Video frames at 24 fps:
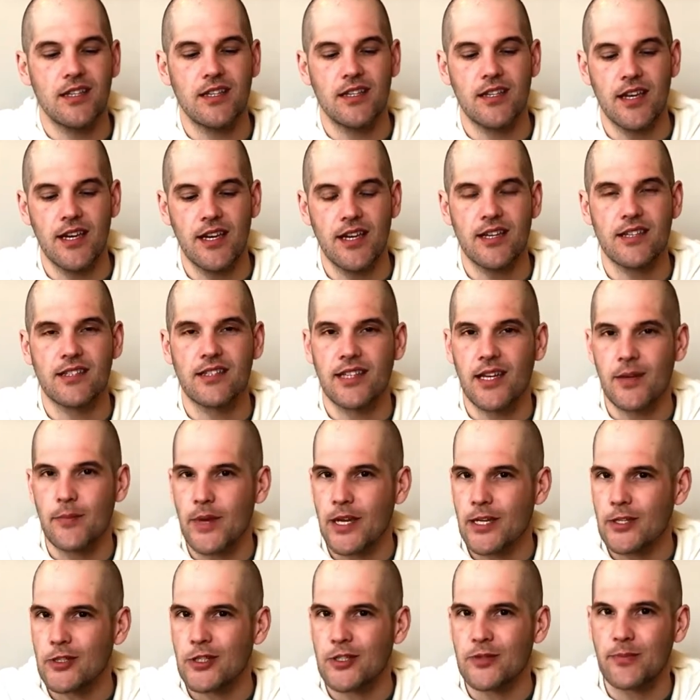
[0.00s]
Yes, I
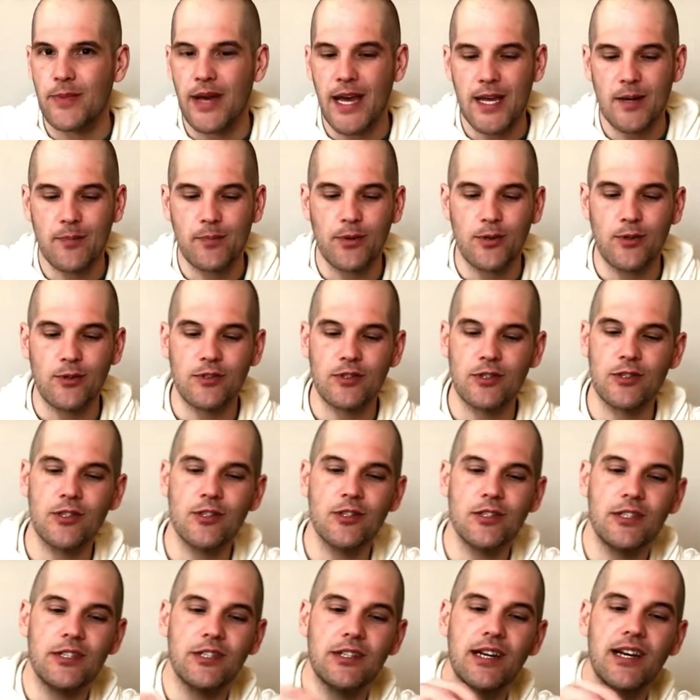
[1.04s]
mentioned Mad Balls
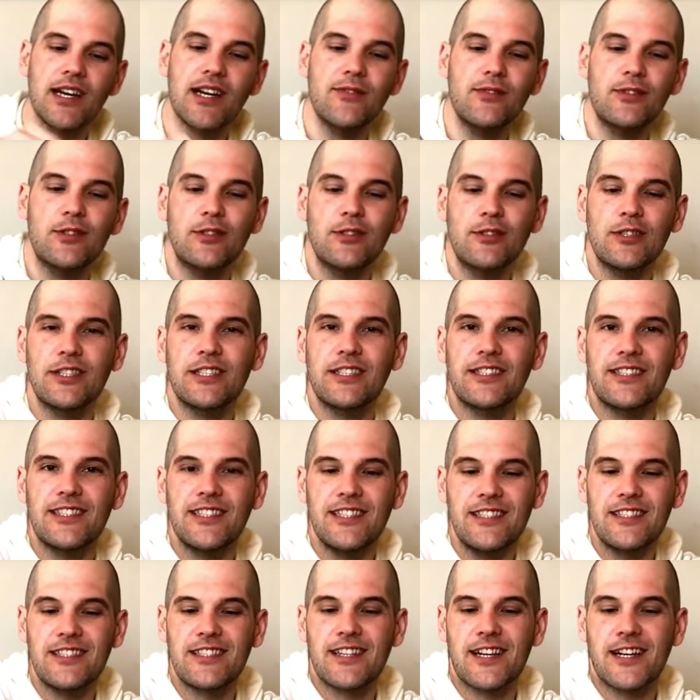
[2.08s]
earlier. Have a look at
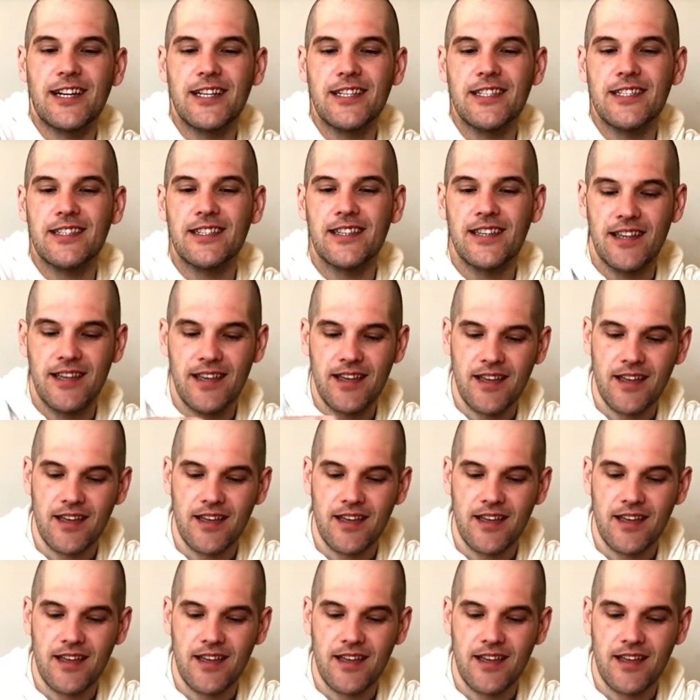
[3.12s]
these, guys.